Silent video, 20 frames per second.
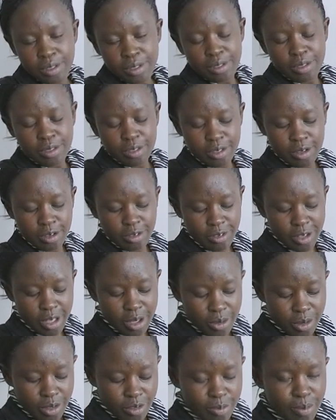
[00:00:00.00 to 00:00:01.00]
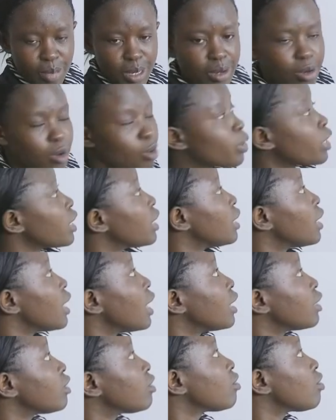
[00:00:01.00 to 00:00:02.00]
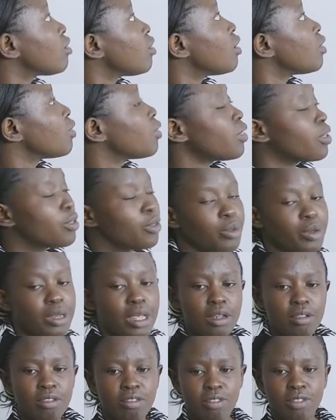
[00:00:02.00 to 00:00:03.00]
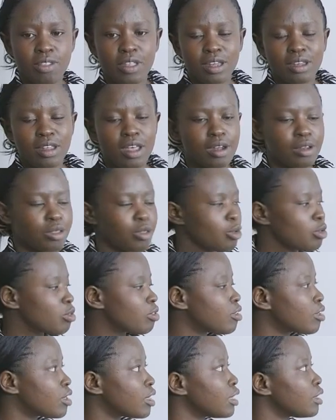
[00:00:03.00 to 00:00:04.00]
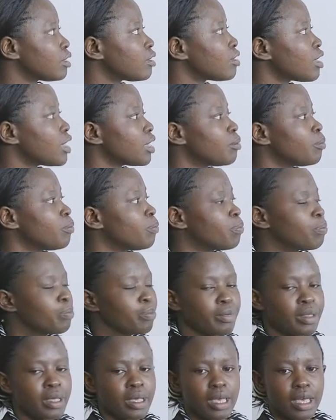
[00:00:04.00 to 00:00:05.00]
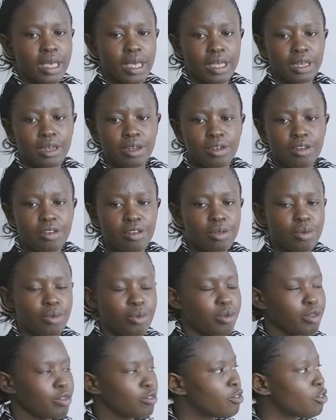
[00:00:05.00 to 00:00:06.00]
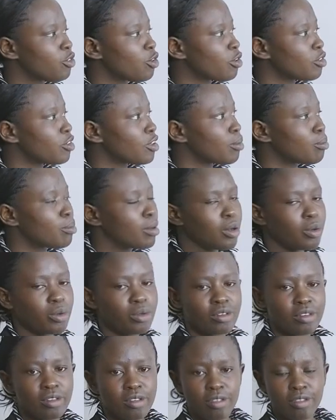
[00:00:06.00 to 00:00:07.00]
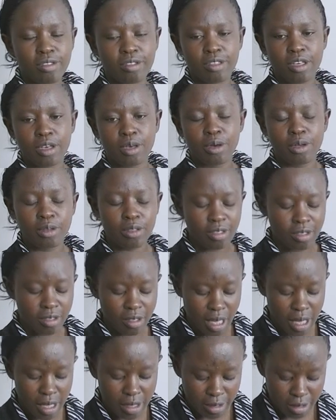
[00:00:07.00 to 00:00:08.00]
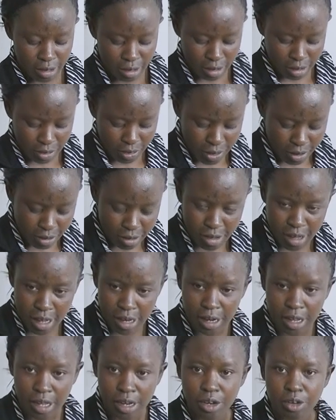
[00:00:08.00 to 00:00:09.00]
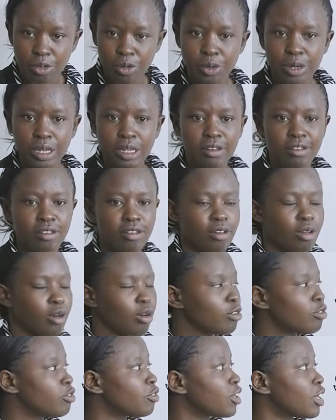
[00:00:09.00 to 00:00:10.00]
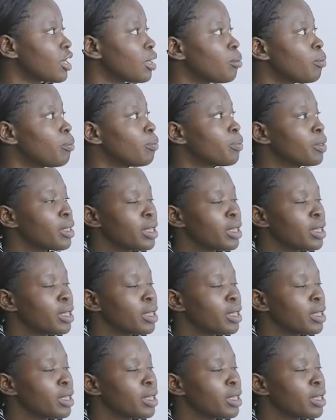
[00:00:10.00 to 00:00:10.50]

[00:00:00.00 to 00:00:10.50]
So far we've been looking at the units that are used in time, and we've talked about seconds as the standard unit of time.